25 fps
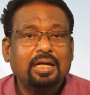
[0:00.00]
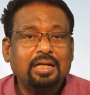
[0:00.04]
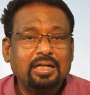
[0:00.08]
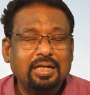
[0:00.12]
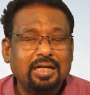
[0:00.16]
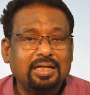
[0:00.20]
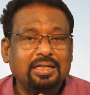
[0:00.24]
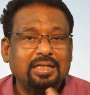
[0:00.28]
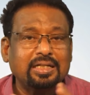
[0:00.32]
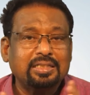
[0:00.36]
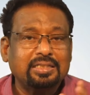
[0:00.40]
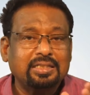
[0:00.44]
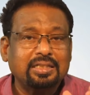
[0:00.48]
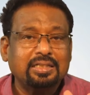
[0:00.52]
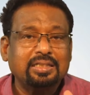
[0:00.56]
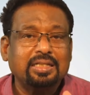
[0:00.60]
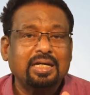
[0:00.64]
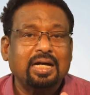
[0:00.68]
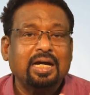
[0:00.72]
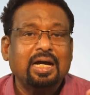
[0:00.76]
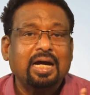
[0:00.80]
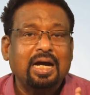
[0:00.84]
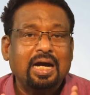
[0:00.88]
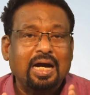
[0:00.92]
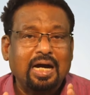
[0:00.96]
let us see
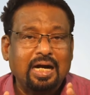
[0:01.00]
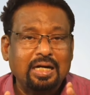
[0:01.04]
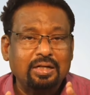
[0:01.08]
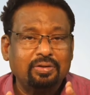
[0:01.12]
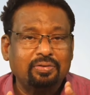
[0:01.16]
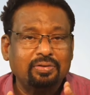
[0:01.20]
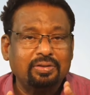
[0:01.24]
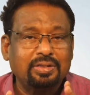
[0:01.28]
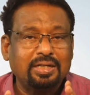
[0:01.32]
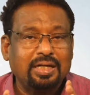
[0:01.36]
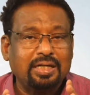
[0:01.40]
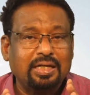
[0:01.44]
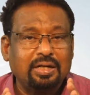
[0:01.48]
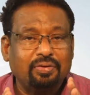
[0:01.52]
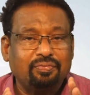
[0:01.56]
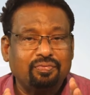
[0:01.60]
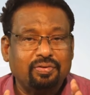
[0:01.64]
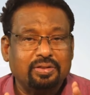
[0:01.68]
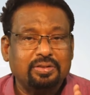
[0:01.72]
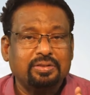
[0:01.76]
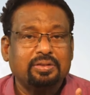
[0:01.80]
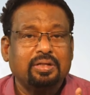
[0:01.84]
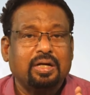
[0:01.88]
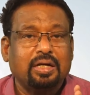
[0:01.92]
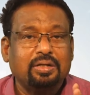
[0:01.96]
the
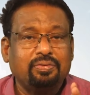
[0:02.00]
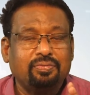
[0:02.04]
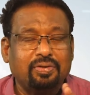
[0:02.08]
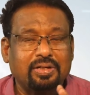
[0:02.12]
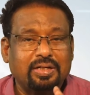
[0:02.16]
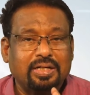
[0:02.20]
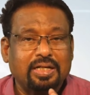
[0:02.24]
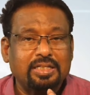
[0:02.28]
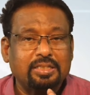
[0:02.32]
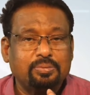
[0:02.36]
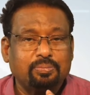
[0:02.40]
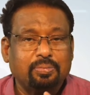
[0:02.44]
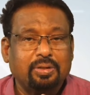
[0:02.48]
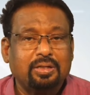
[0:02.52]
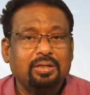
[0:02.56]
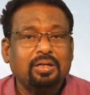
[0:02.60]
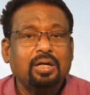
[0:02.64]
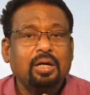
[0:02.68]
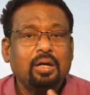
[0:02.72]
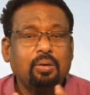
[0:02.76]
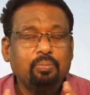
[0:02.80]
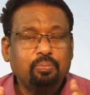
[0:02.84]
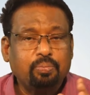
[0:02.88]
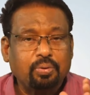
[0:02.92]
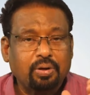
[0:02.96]
definition of advertisement
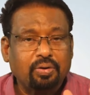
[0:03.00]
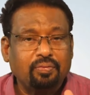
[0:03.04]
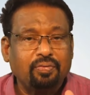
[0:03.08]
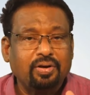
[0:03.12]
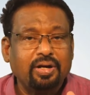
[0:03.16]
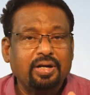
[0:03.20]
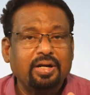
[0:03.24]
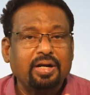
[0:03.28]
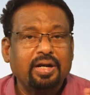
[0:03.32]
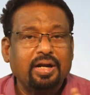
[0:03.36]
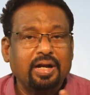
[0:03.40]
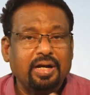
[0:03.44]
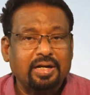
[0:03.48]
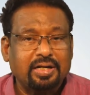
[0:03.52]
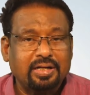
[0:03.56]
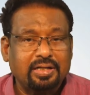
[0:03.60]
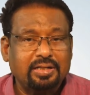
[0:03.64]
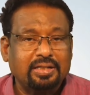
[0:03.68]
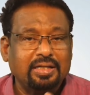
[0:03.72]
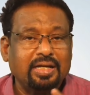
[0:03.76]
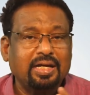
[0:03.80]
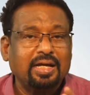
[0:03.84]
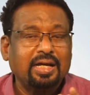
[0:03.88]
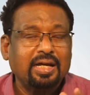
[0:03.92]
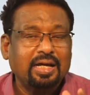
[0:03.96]
provided under
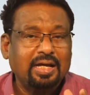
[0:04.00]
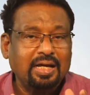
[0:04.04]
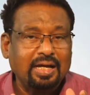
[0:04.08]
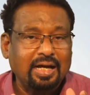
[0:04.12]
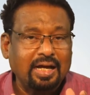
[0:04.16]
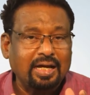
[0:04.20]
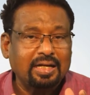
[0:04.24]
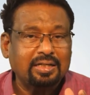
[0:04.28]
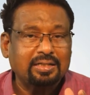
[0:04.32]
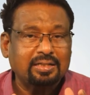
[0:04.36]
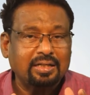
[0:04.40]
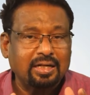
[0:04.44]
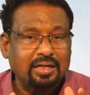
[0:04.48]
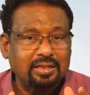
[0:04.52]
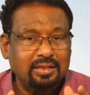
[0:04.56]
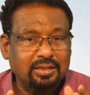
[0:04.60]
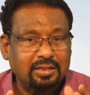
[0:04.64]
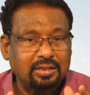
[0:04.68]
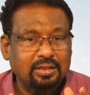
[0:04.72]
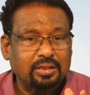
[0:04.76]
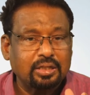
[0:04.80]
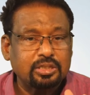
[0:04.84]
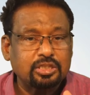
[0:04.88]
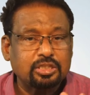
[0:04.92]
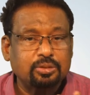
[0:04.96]
the Act, under
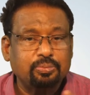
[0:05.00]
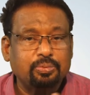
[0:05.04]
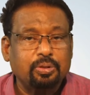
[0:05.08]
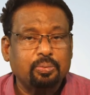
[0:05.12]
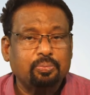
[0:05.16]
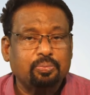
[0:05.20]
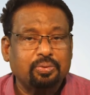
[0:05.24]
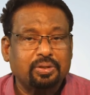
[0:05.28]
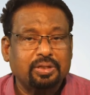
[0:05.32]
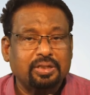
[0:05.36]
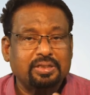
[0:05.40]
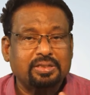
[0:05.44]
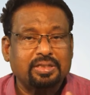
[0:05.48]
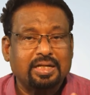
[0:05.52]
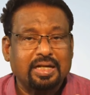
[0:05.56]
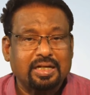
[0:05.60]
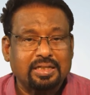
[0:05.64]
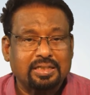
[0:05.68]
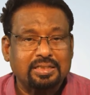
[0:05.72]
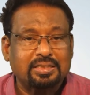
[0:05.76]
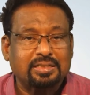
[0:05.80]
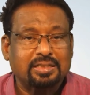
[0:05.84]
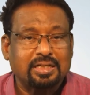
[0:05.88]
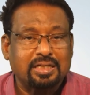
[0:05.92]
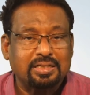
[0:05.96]
the Consumer Protection
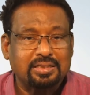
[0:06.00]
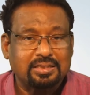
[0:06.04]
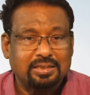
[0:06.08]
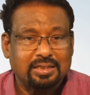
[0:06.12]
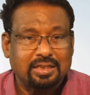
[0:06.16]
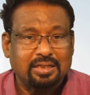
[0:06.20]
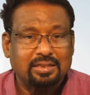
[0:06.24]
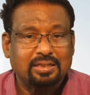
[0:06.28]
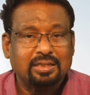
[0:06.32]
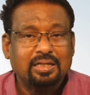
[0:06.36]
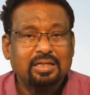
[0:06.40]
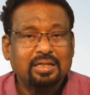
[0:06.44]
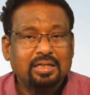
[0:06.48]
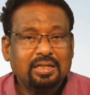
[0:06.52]
Act is concerned.